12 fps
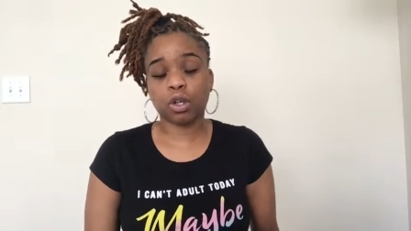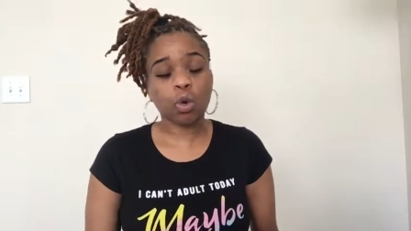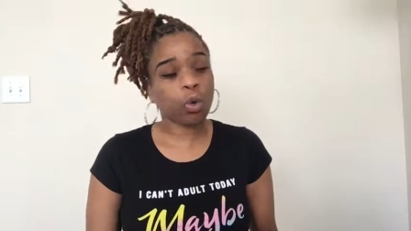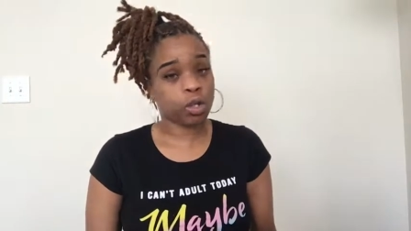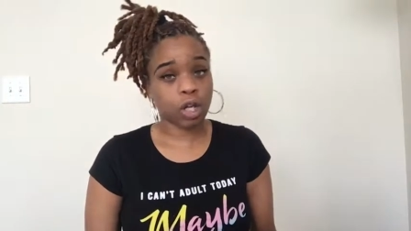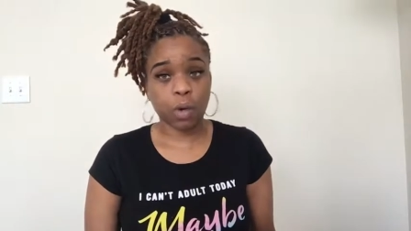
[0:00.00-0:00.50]

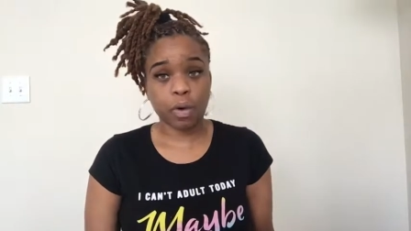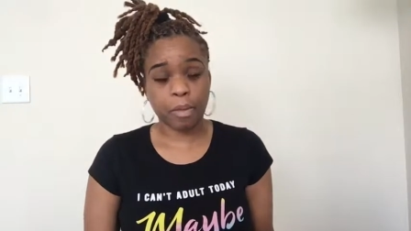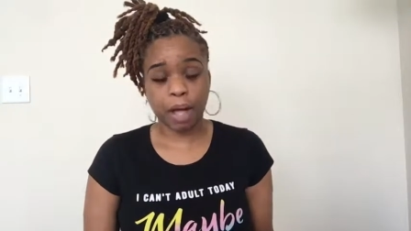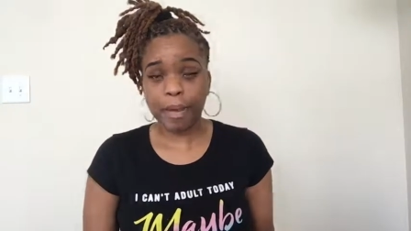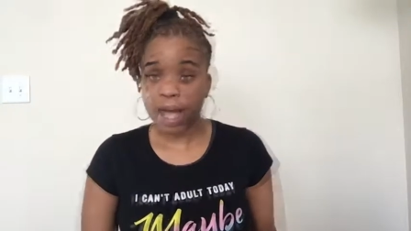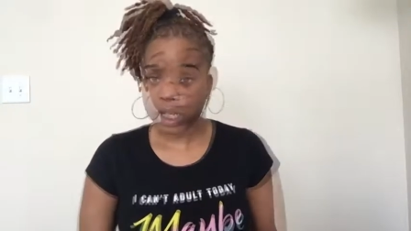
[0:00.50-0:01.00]
going on with
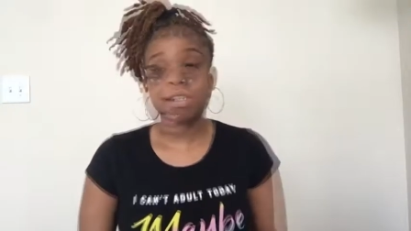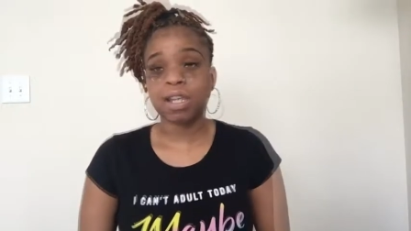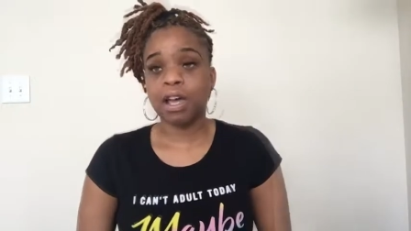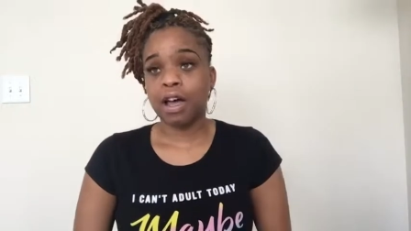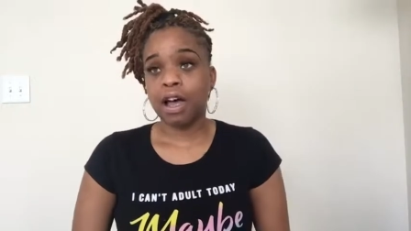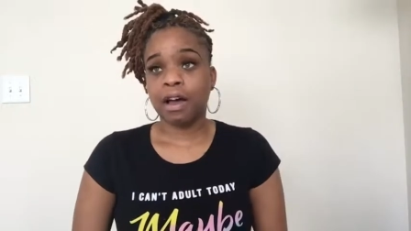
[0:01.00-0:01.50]
my body.
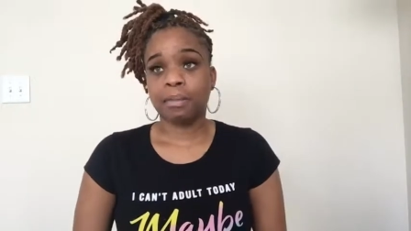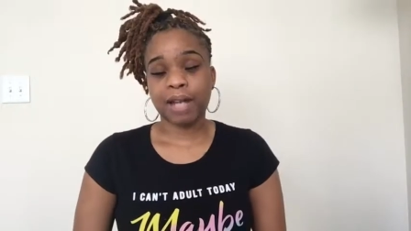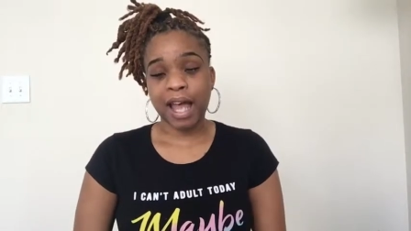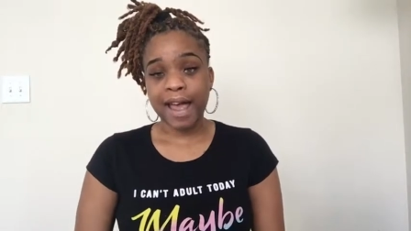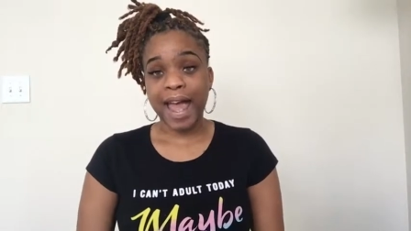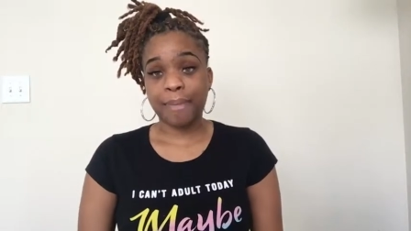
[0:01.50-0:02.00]
I'm
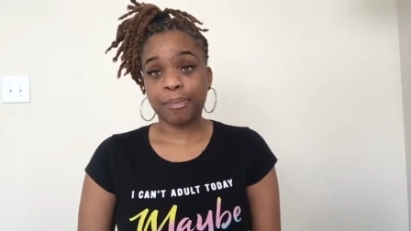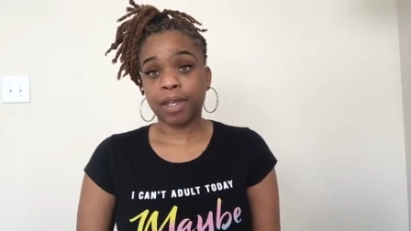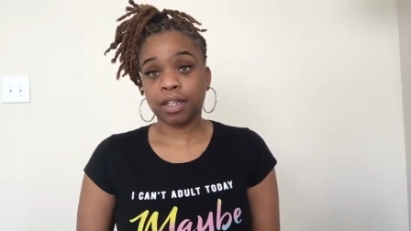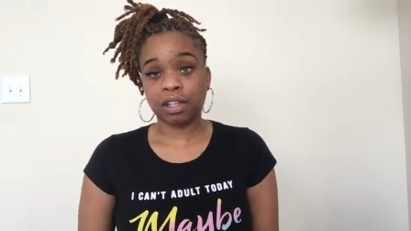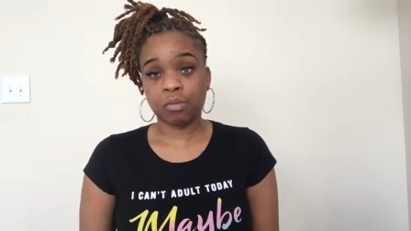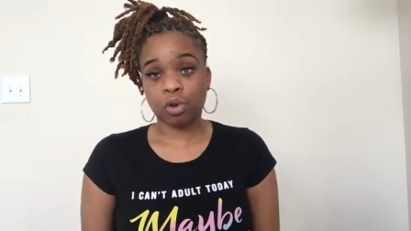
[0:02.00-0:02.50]
not
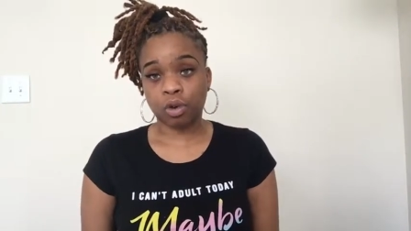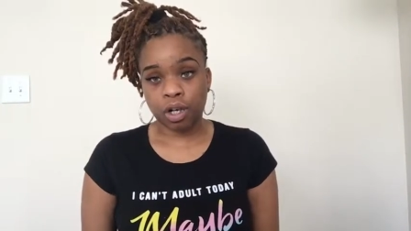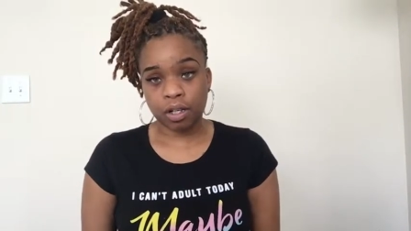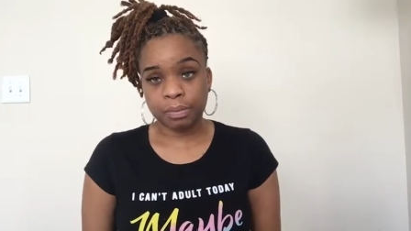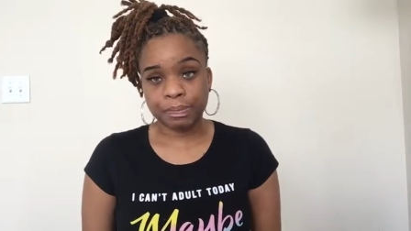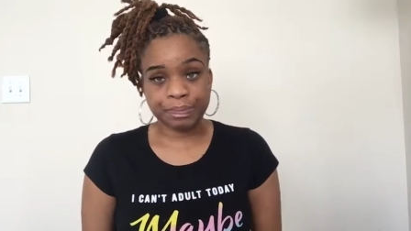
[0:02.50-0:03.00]
happy
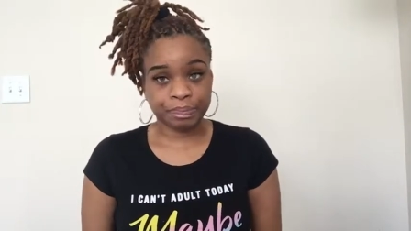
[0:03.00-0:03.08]
anymore.